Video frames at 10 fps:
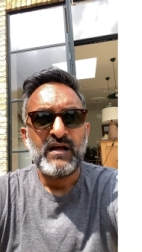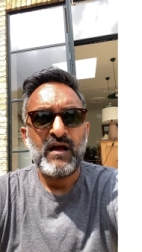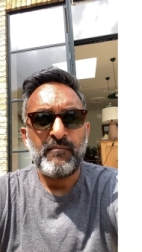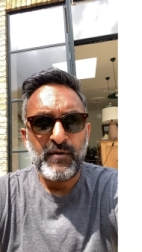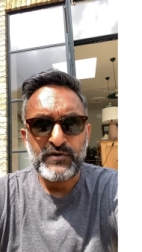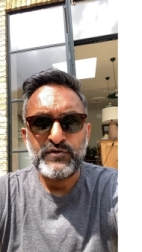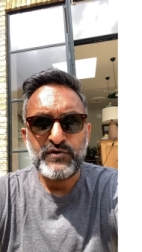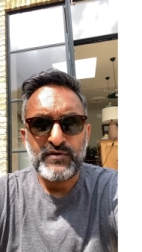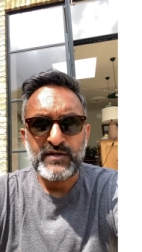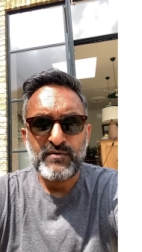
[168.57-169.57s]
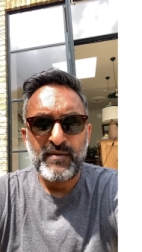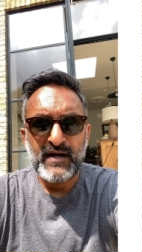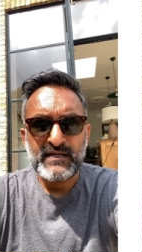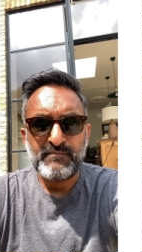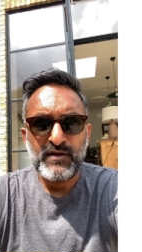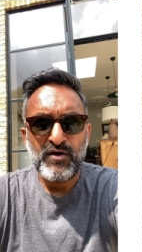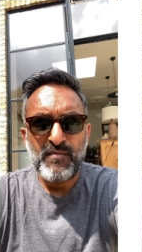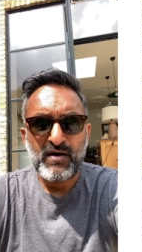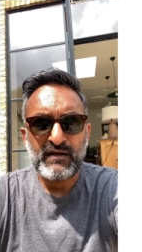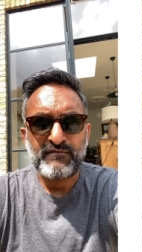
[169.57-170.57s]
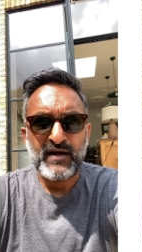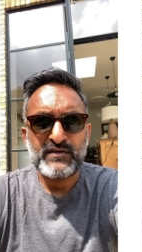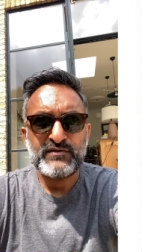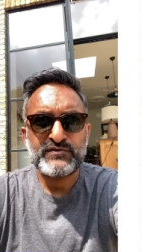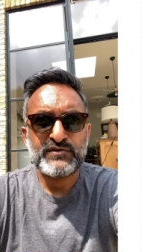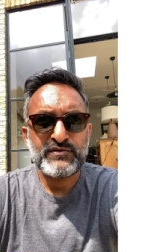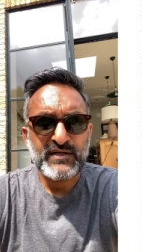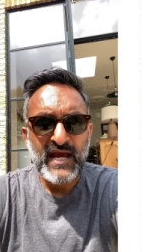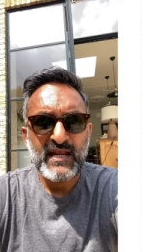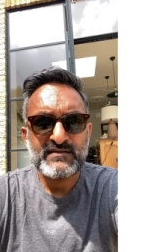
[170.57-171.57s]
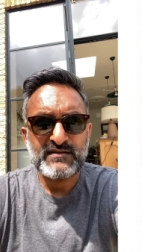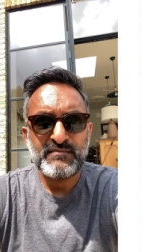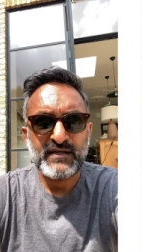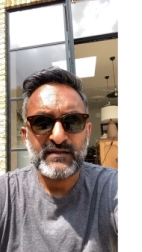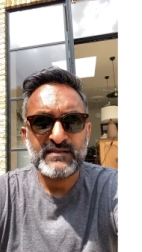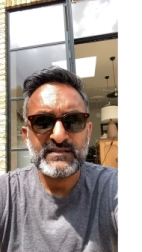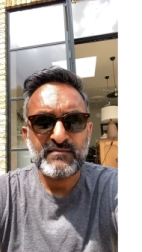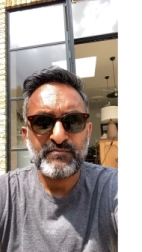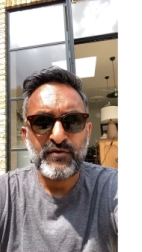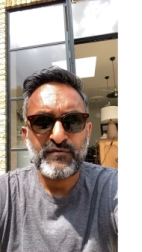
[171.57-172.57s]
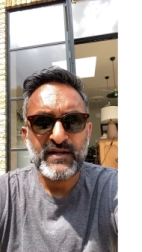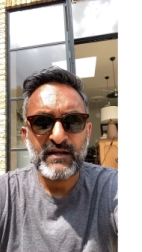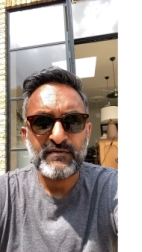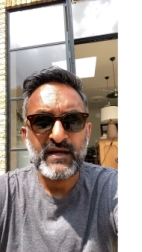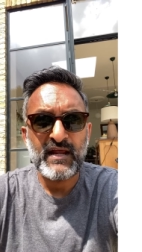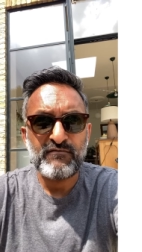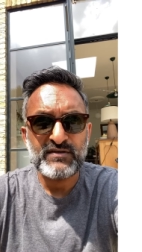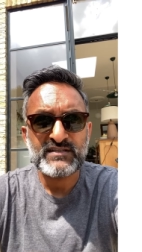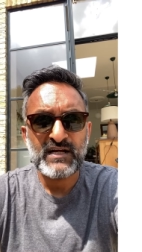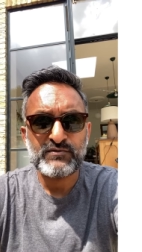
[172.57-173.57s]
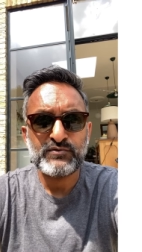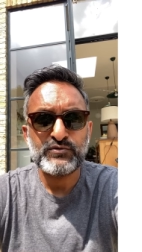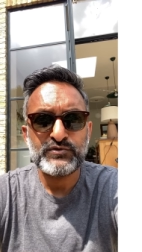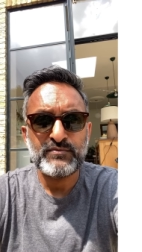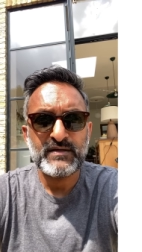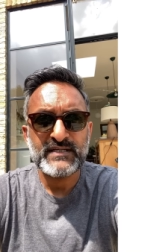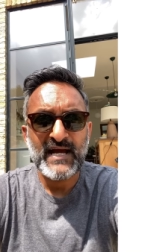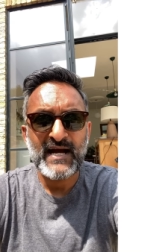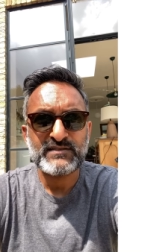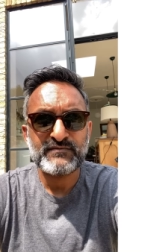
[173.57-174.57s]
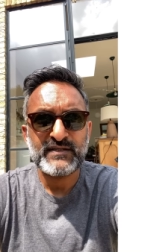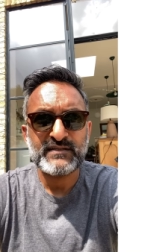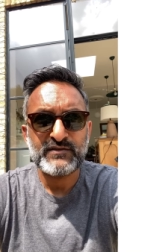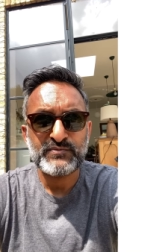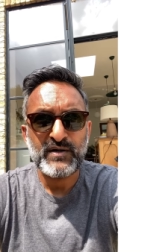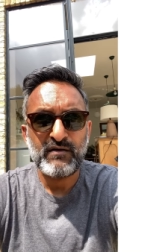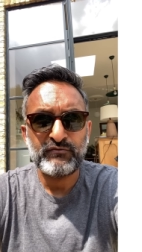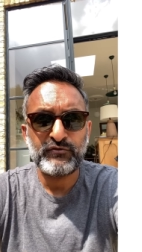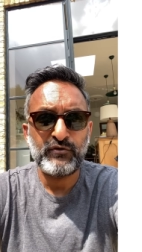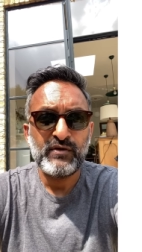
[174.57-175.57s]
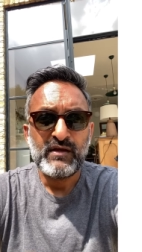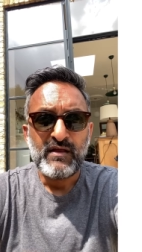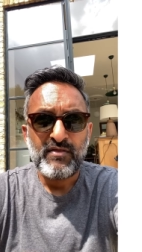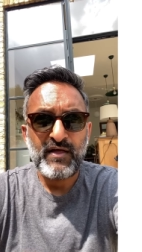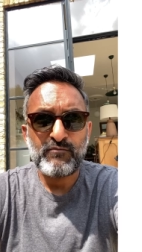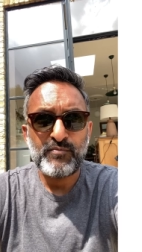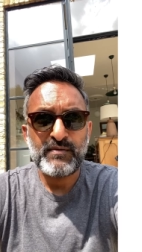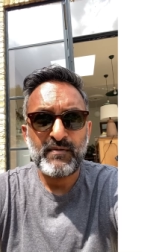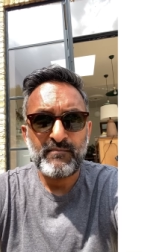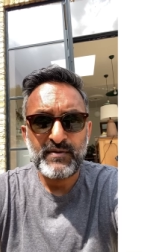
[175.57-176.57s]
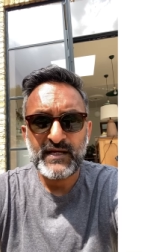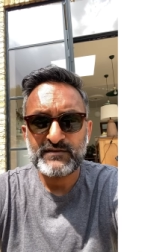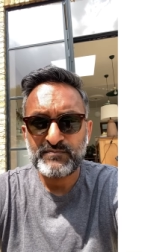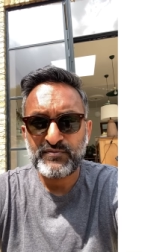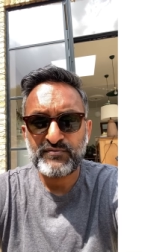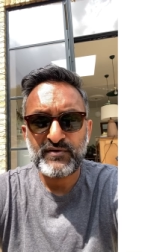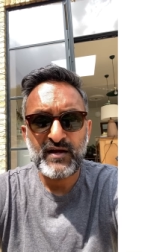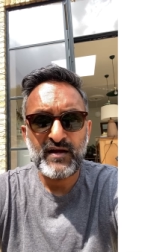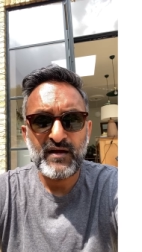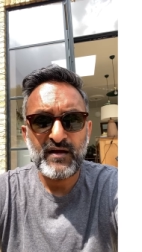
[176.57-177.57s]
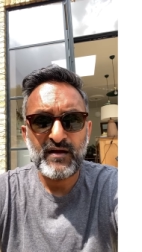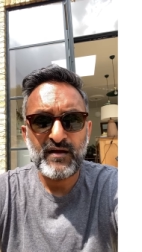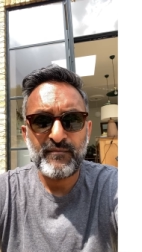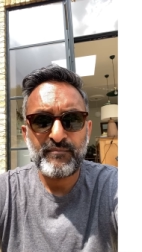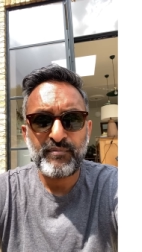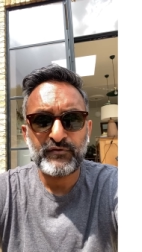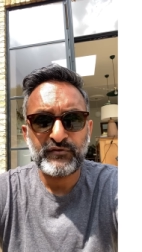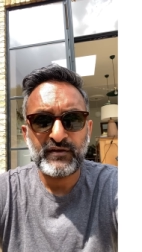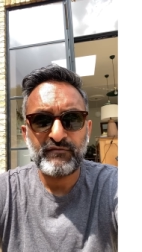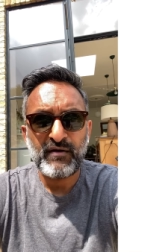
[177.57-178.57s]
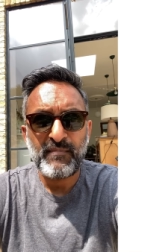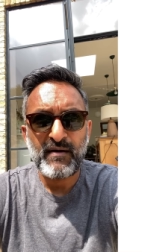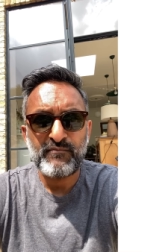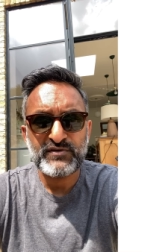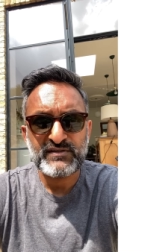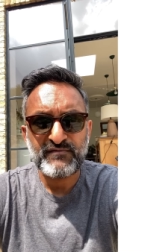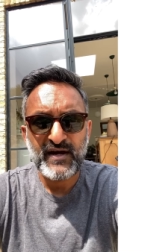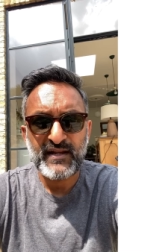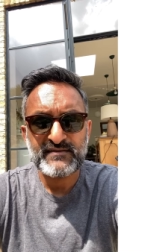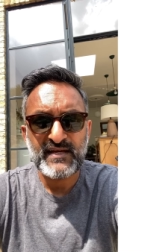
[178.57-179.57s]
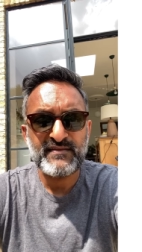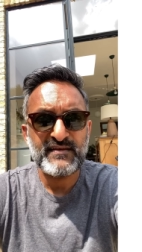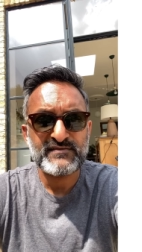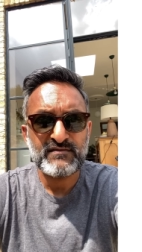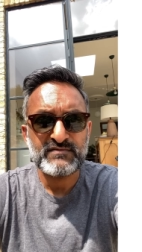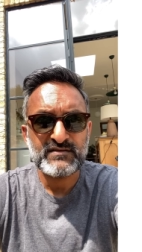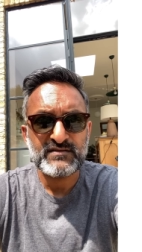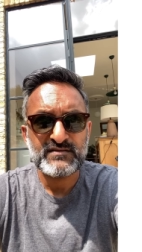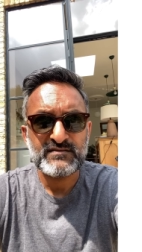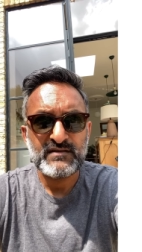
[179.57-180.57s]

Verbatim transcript: uh, but you know that you're buying it below market value, so you can still make a decent profit out of it and recycle all your money out of it as well. So that will be my biggest uh, positive about bridging finance and their services.